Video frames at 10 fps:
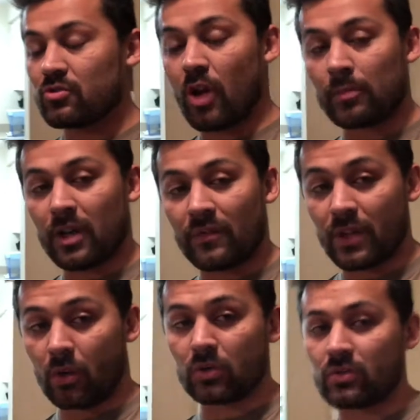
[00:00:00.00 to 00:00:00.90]
dropped off the
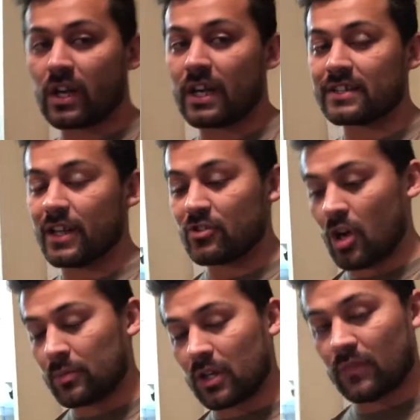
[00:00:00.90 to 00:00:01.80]
old rods, and I
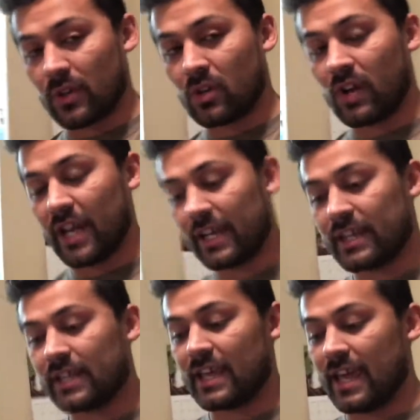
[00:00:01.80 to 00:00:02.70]
dropped off the
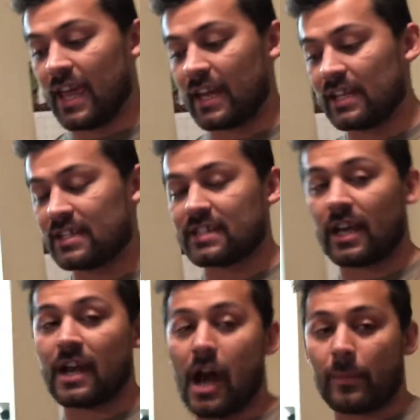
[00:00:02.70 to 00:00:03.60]
crank. And he
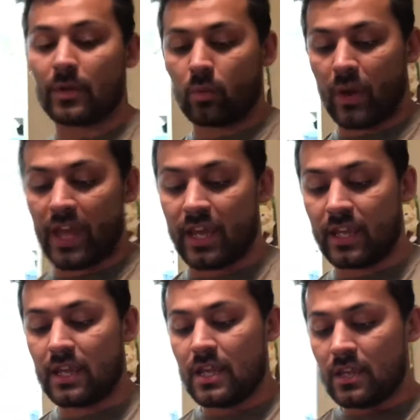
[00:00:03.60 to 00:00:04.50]
said, I'm going to
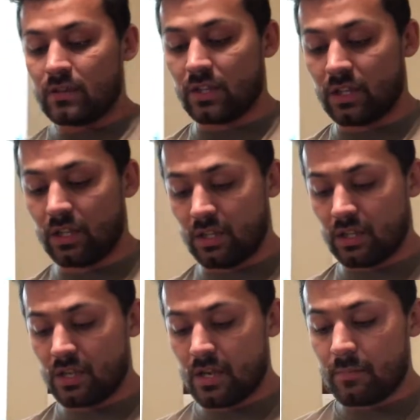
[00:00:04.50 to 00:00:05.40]
weigh
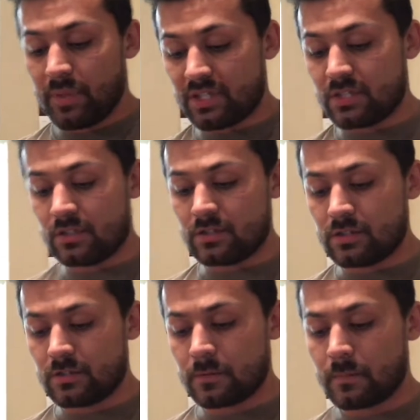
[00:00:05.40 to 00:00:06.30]
the
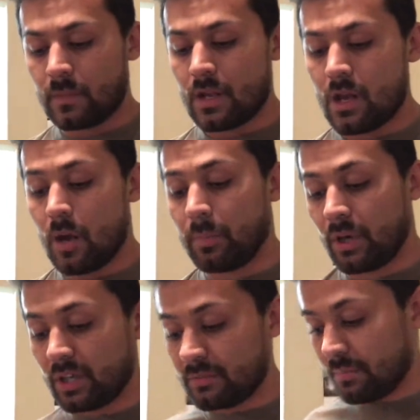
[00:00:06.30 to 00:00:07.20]
pistons
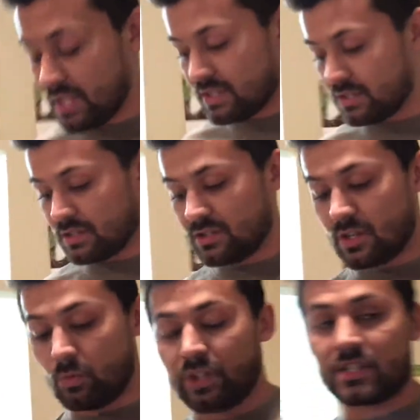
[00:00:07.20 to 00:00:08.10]
apart in pieces.
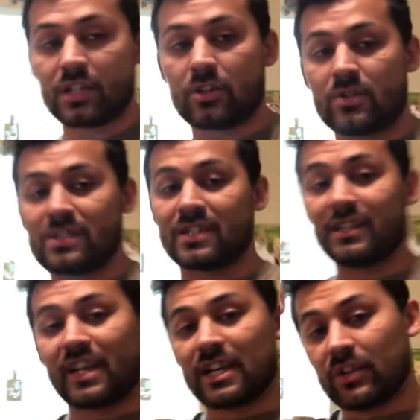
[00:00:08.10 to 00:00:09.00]
And what he's going to do is he's going
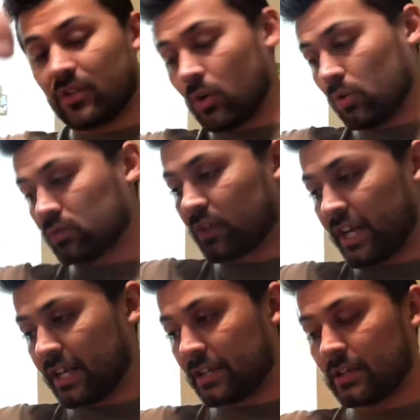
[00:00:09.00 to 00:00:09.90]
to take out the old
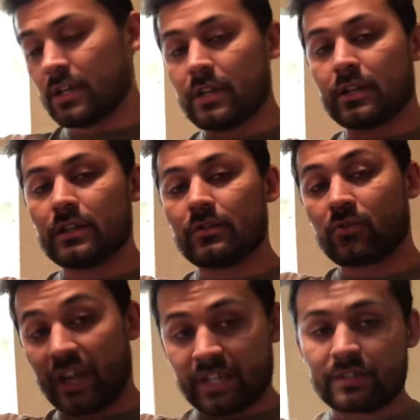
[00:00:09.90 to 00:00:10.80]

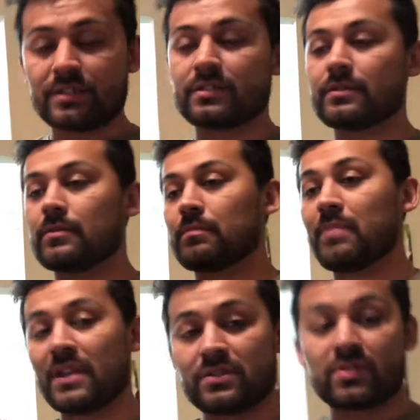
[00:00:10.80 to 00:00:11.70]
rings,
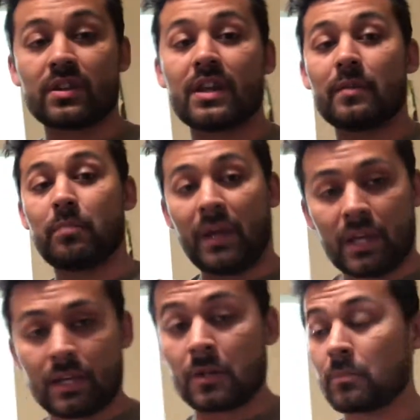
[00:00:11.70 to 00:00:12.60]
piston, and
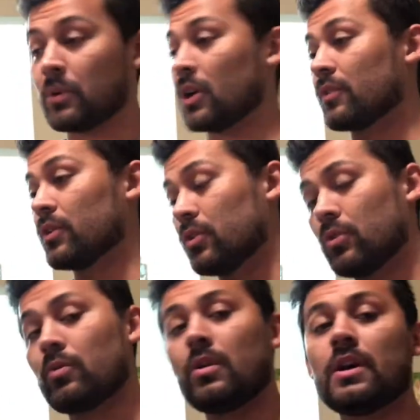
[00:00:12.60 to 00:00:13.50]
pin, and then put on the
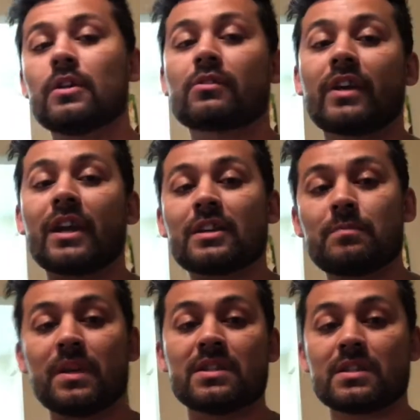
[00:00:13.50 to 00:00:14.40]
new rings,
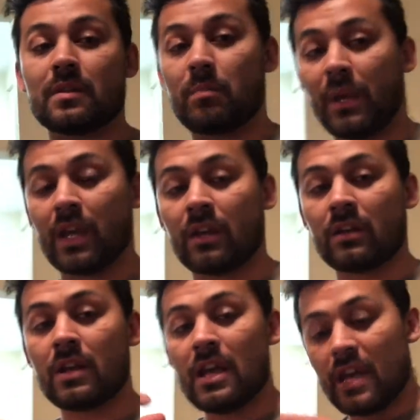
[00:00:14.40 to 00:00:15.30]
piston, and
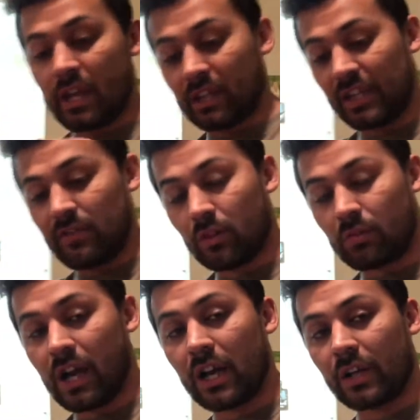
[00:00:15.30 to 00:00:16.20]
pin, and leave the
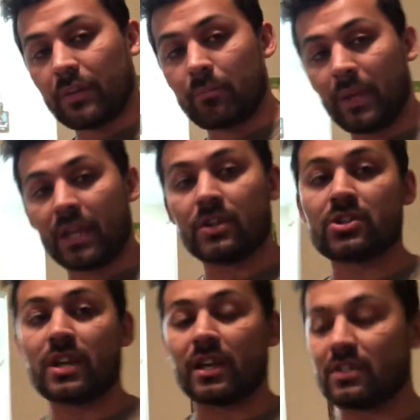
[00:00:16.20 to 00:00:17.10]
rod on the
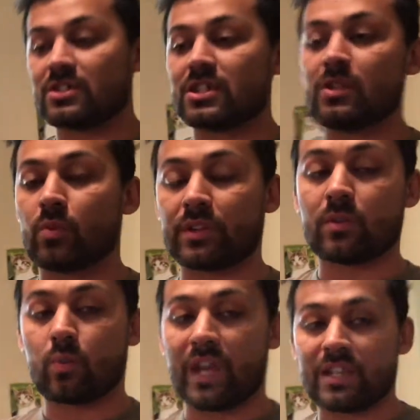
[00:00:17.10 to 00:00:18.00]
bench and see what the
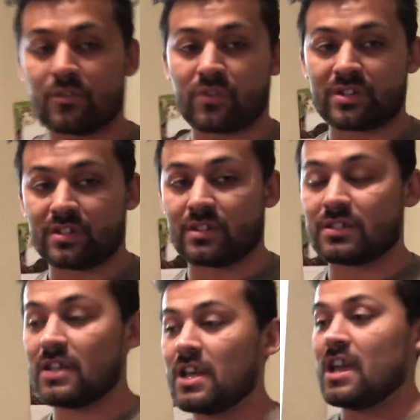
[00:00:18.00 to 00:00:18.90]
weight difference is.
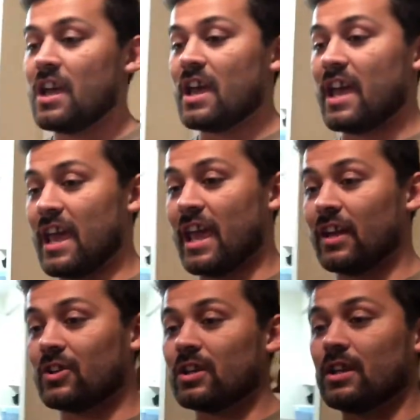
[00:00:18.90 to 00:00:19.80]

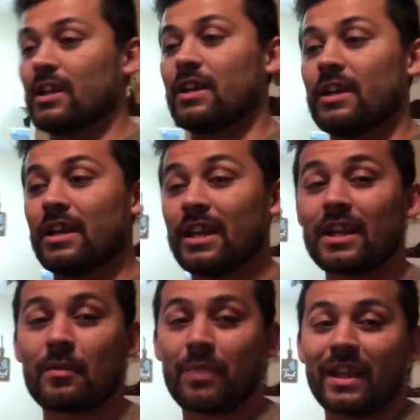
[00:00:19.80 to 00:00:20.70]
And it ended
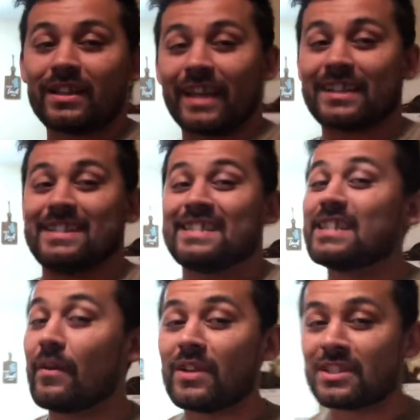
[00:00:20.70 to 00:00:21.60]
up being like
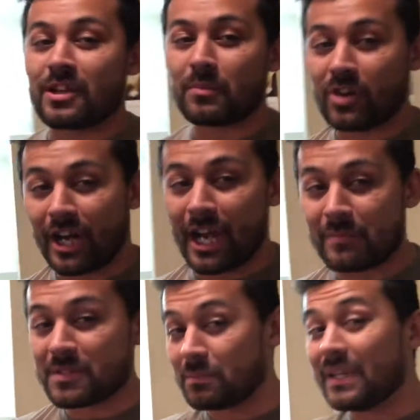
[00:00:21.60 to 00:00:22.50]
70-something
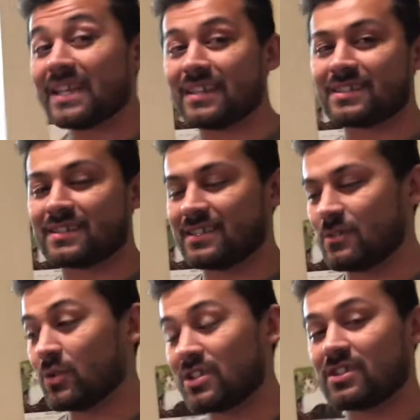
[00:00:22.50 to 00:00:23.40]
grams a piece,
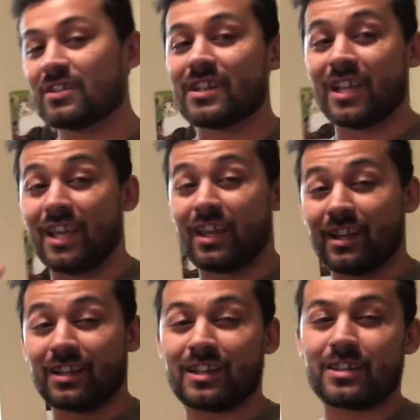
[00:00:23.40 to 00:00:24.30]
which
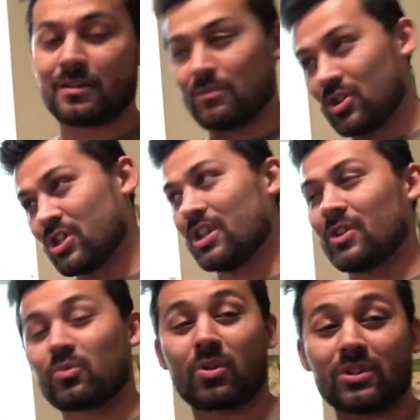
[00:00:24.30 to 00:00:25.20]
in the
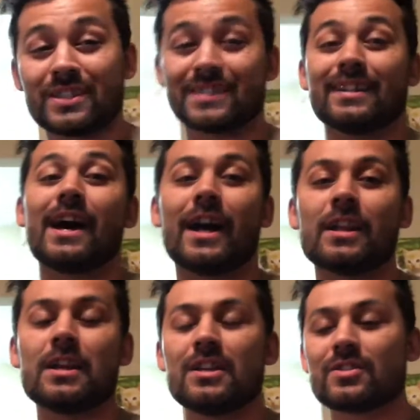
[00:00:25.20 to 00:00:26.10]
machining world is a lot.
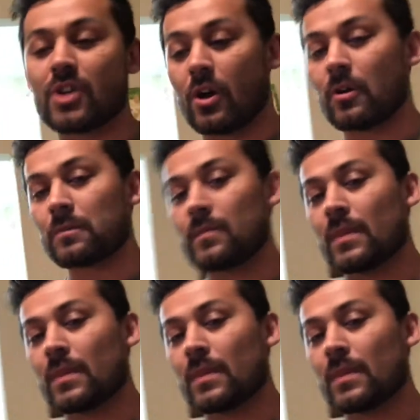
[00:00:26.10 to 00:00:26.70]
So